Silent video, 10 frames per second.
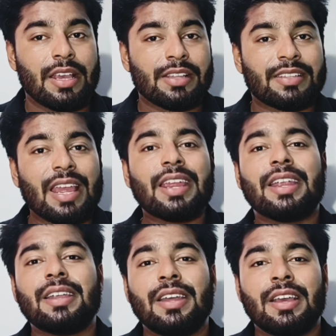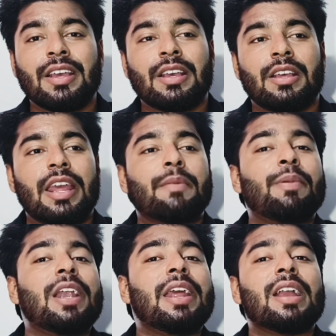Second, like
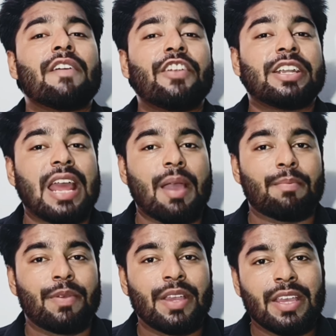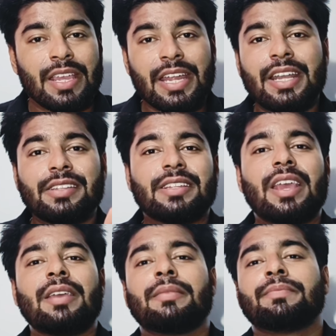building up a dam, it is
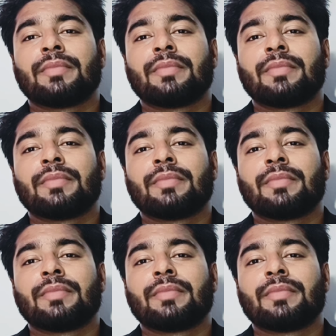a